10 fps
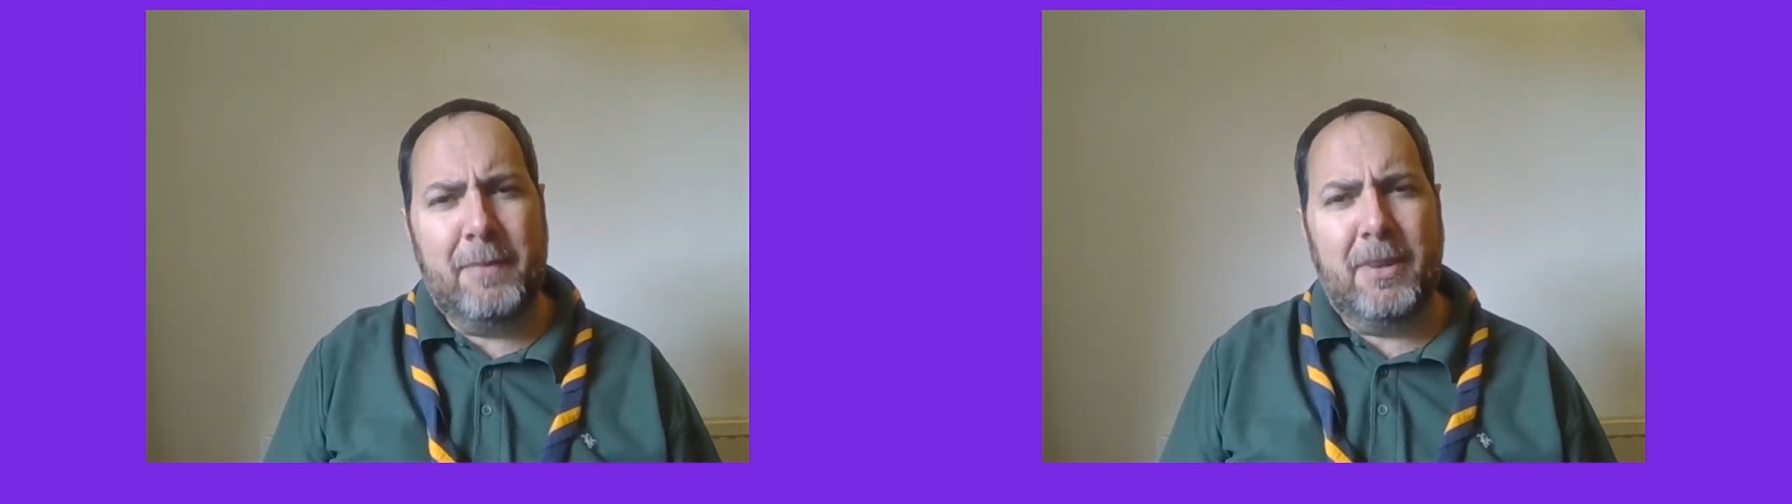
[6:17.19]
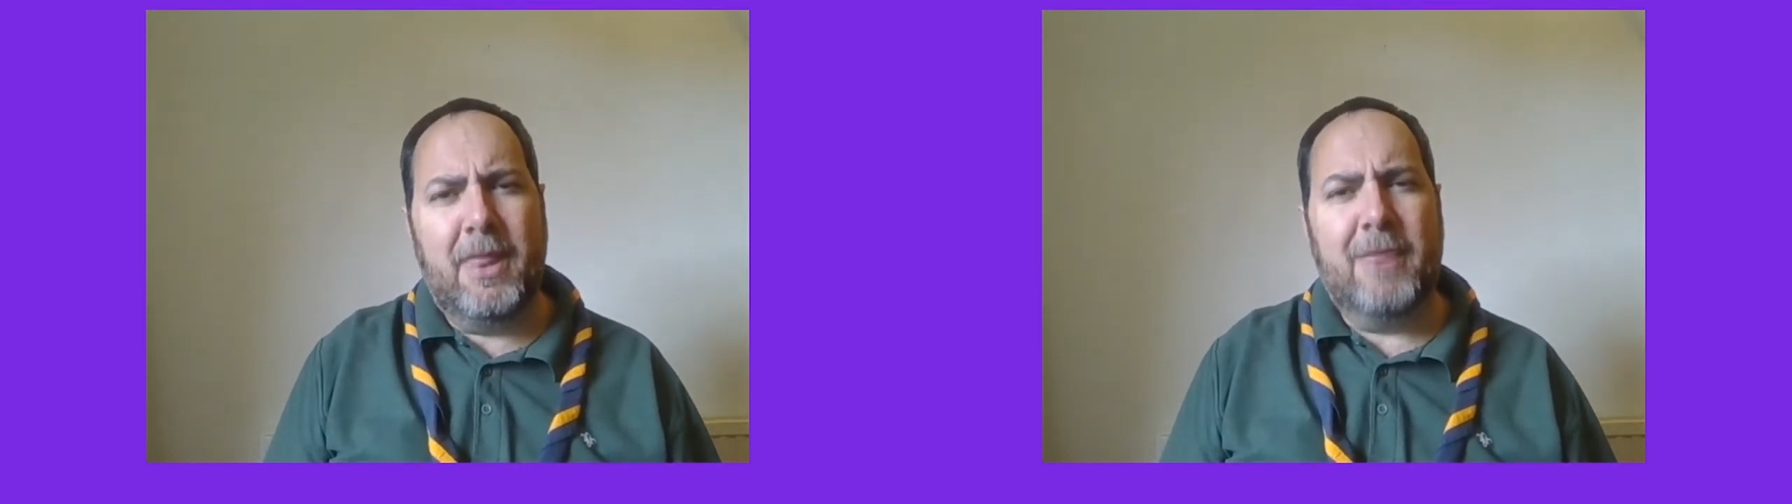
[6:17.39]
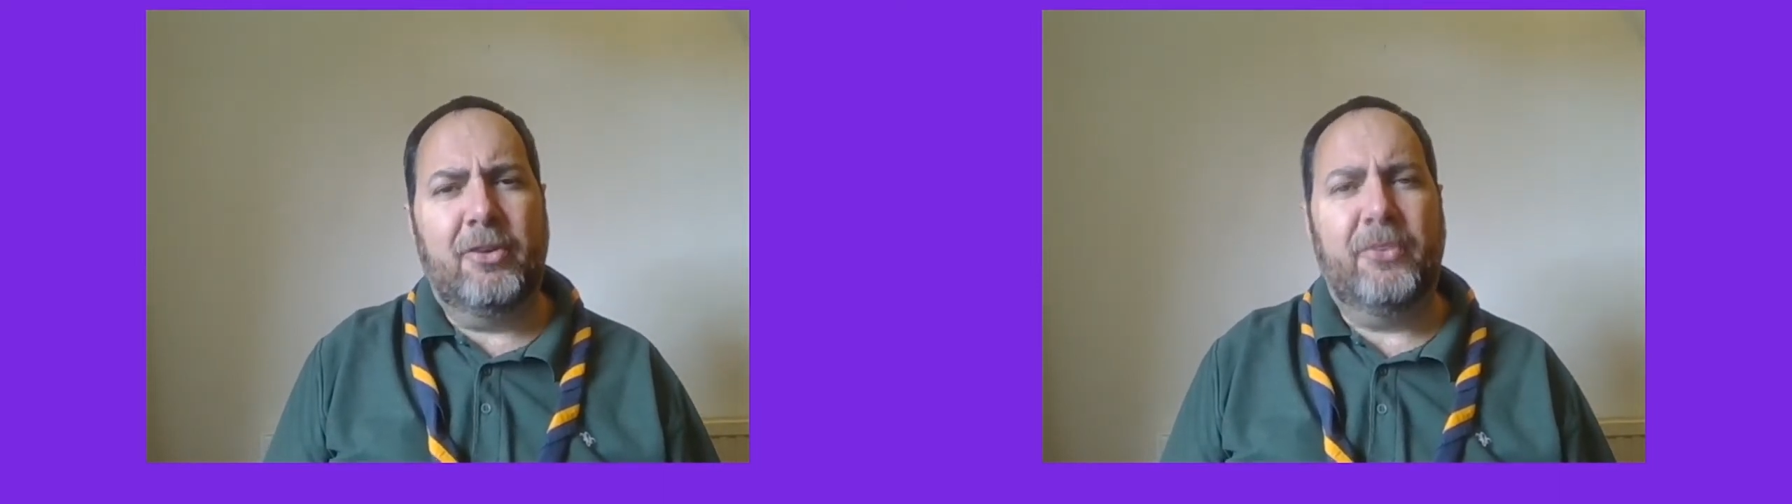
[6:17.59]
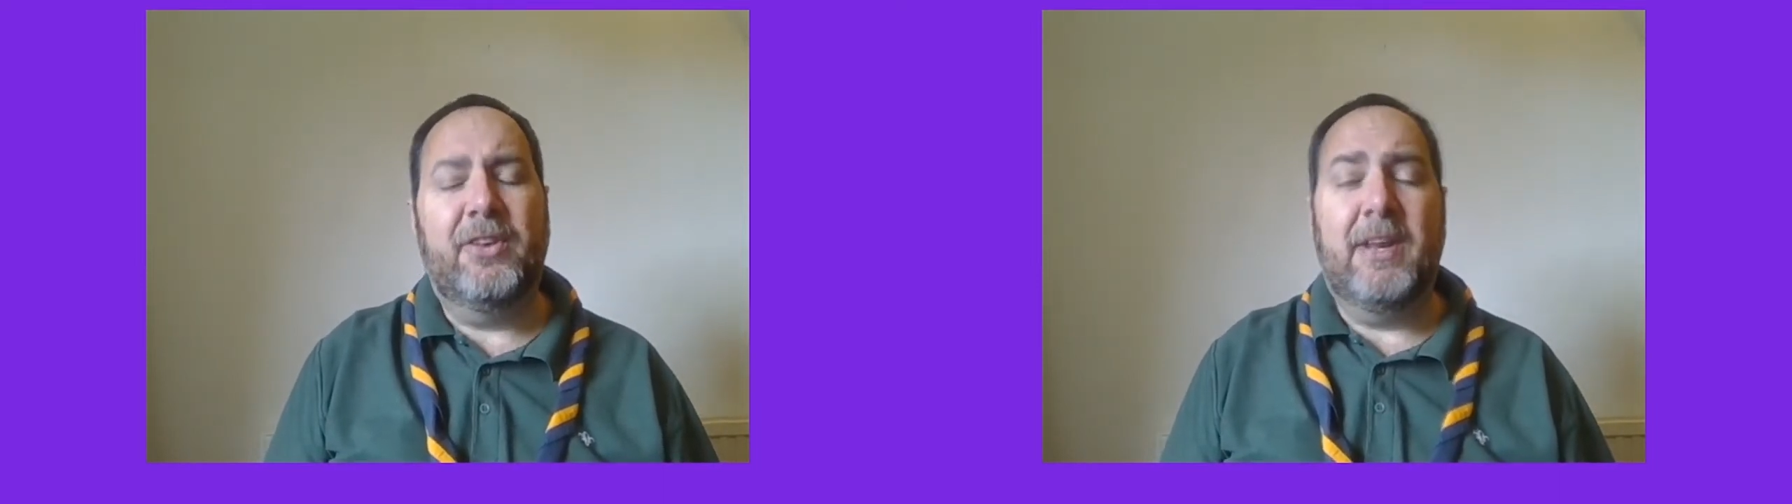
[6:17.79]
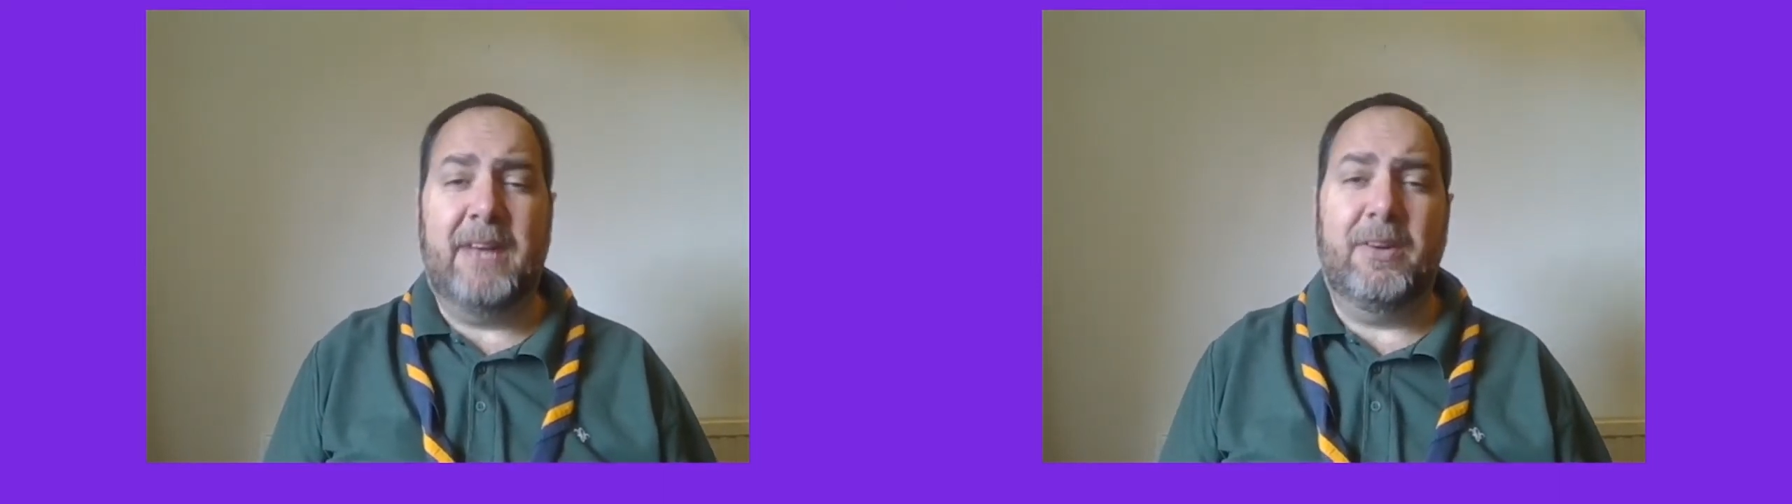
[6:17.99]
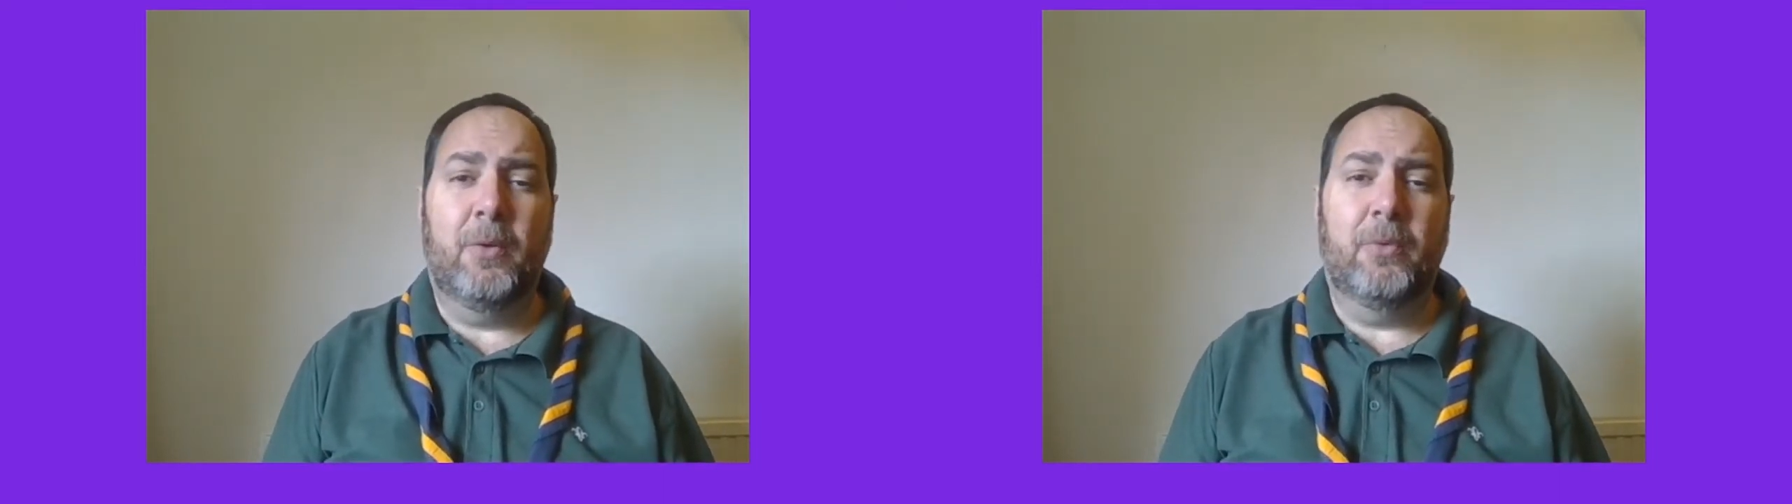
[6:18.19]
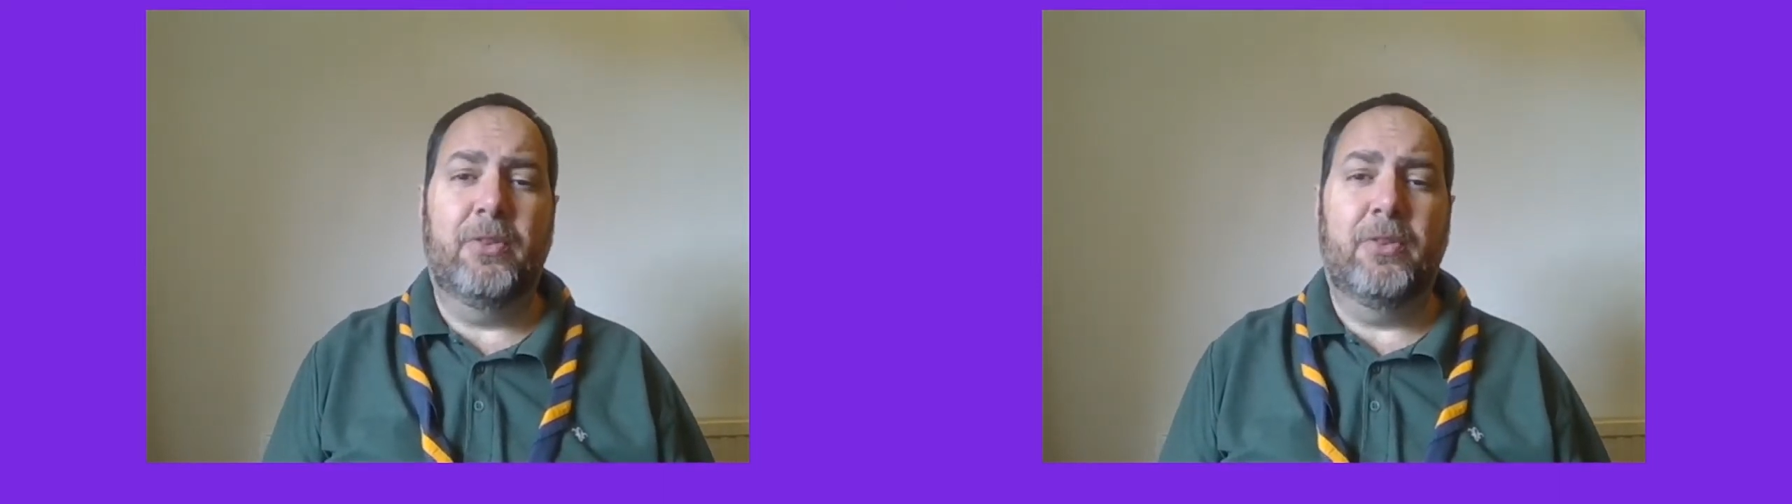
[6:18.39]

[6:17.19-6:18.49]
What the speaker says: that there are still adults